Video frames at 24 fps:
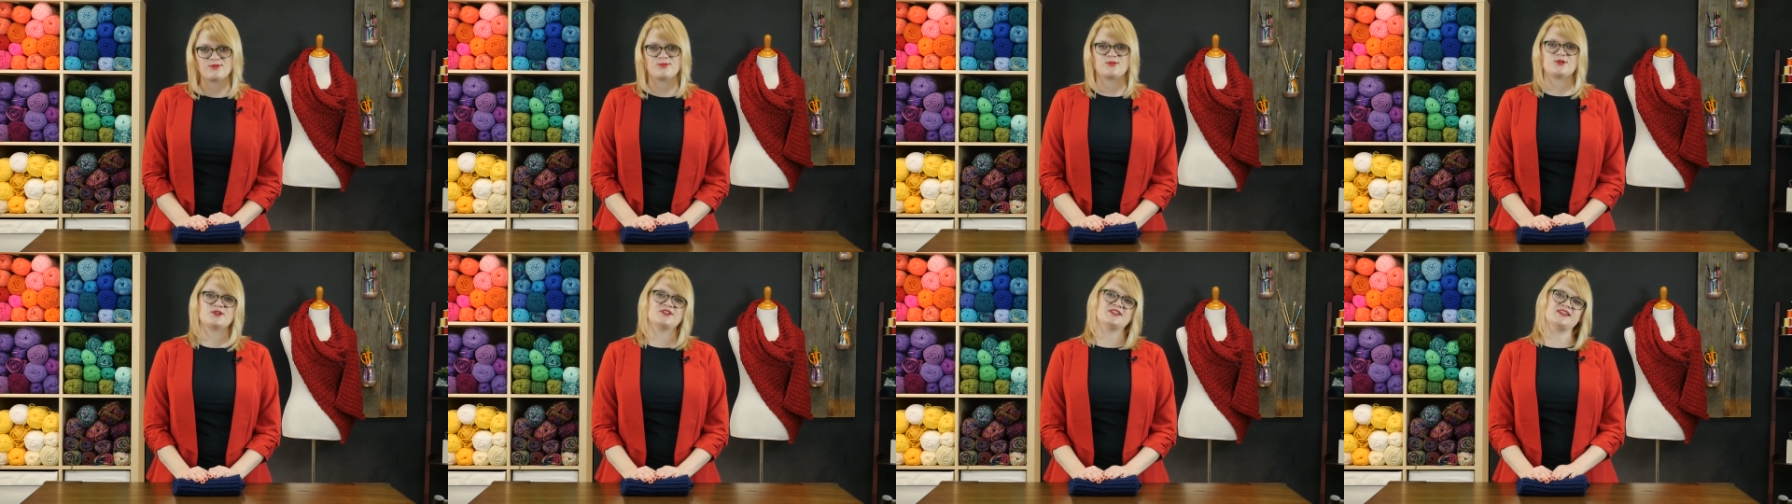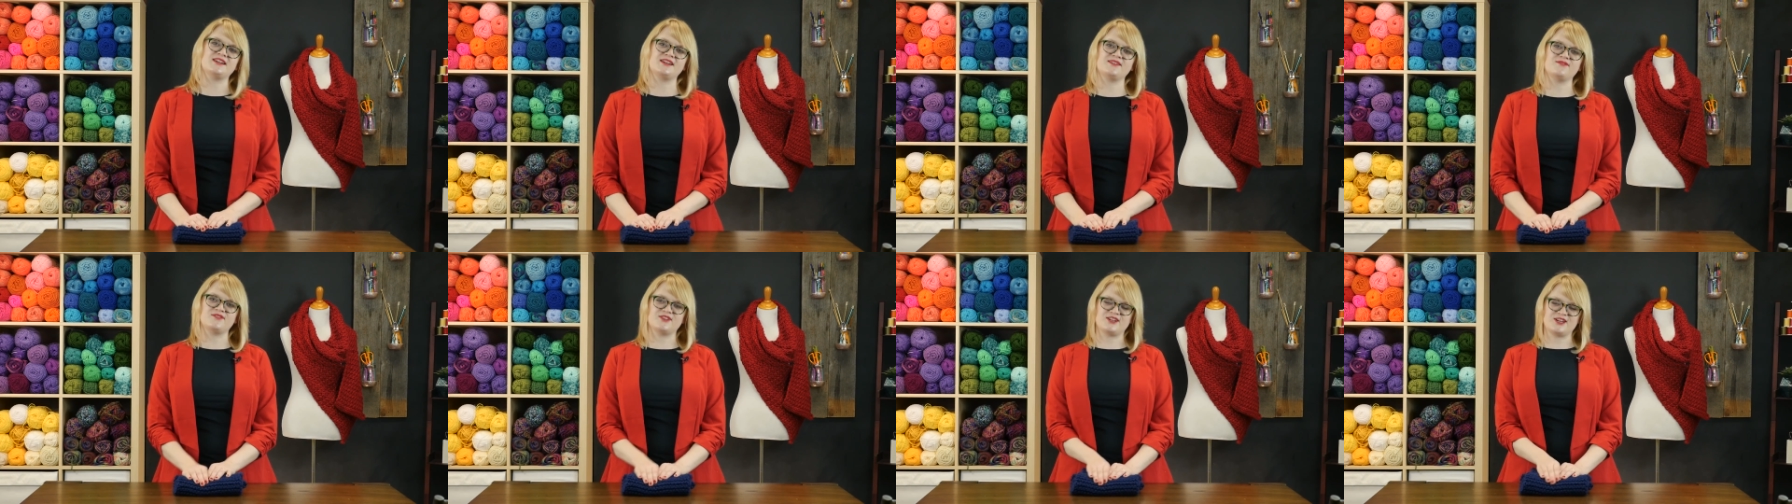more
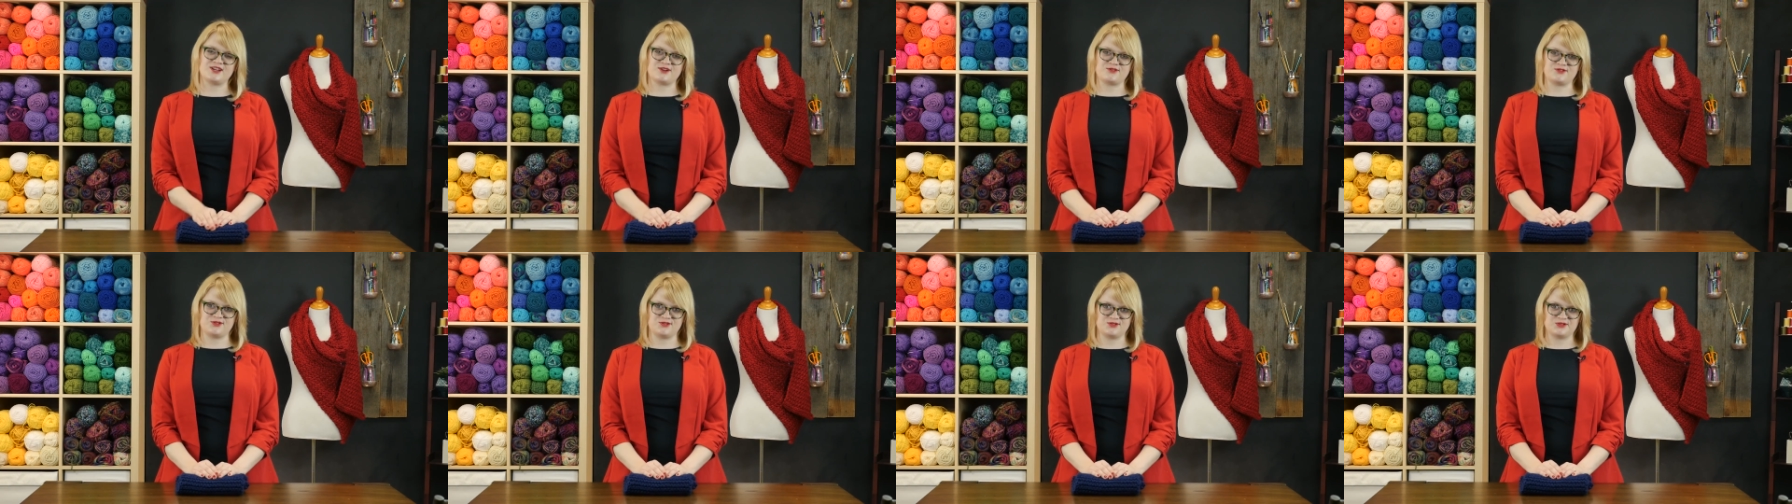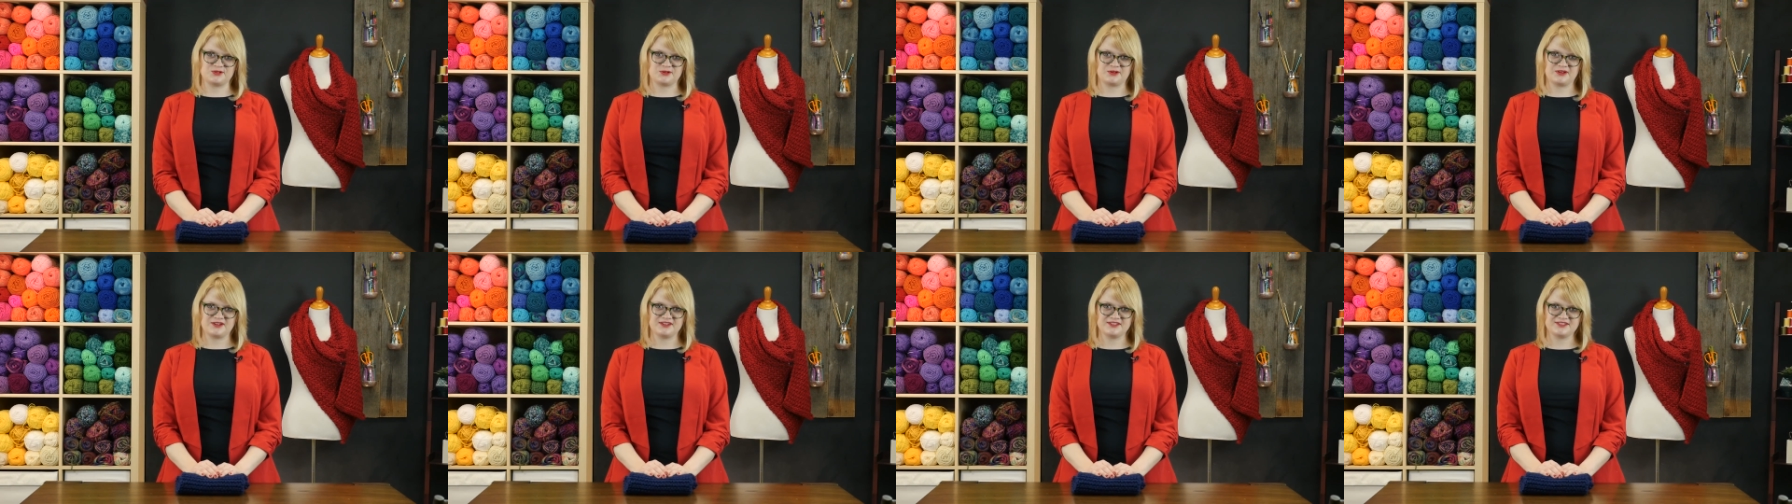knitting video
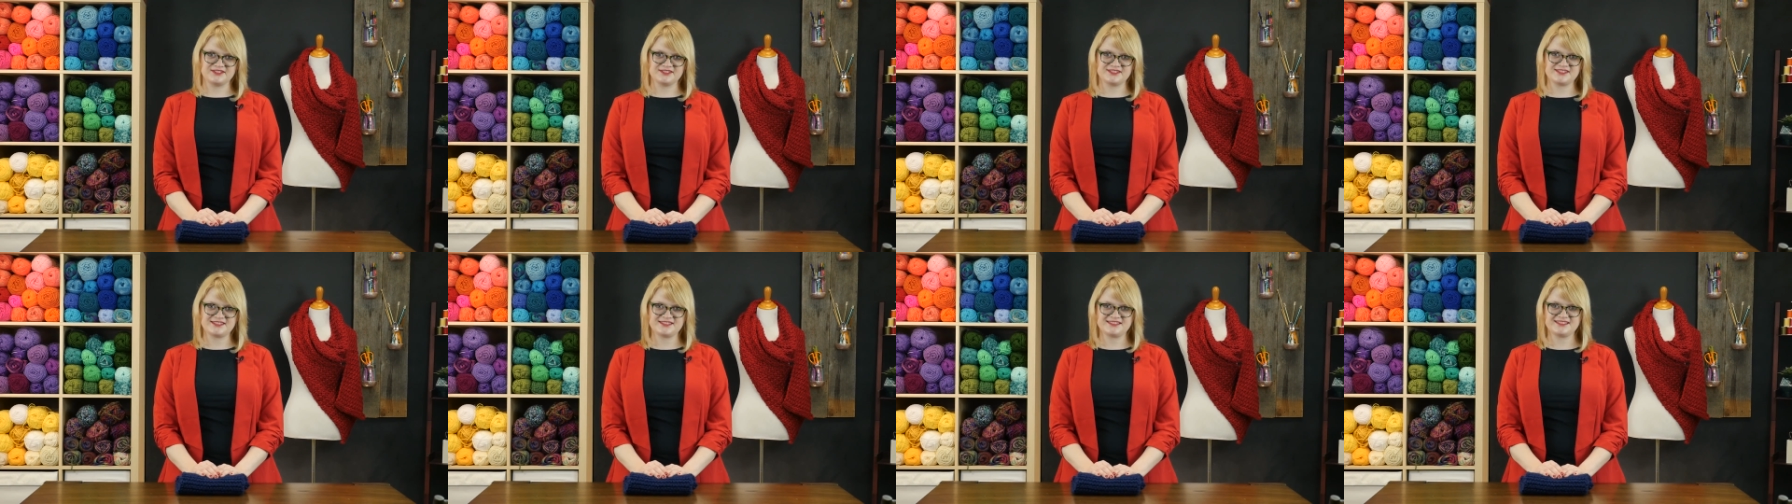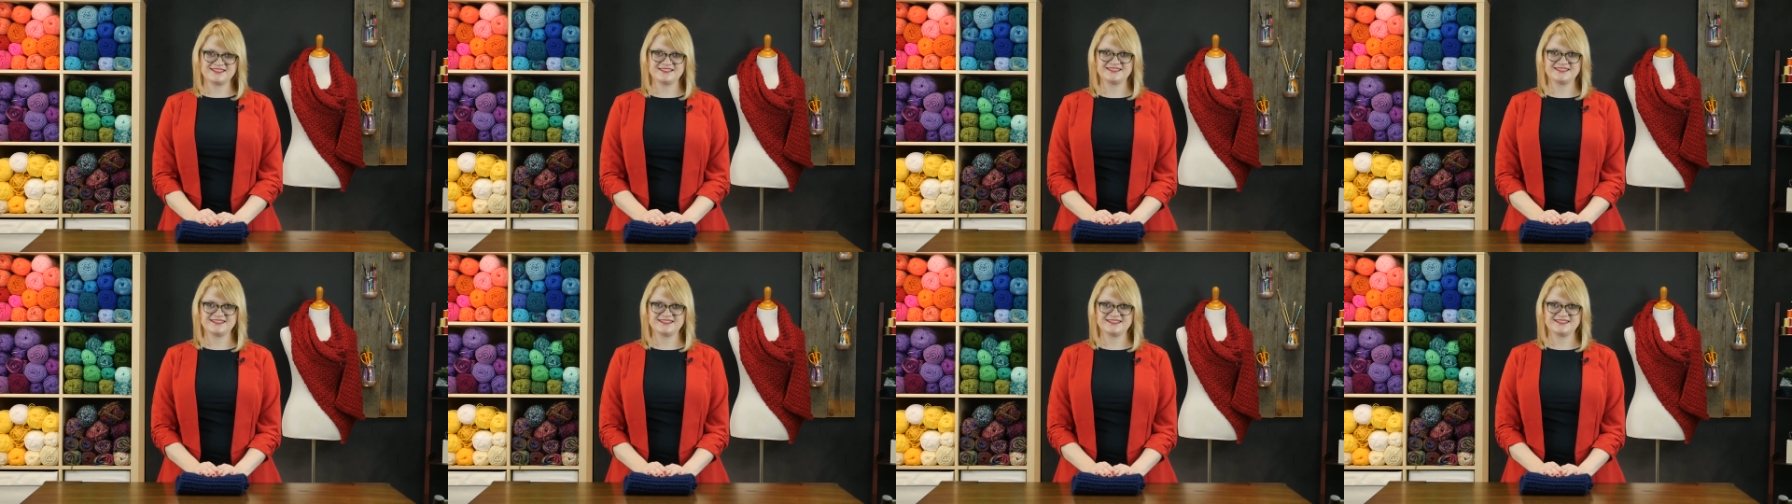tutorials.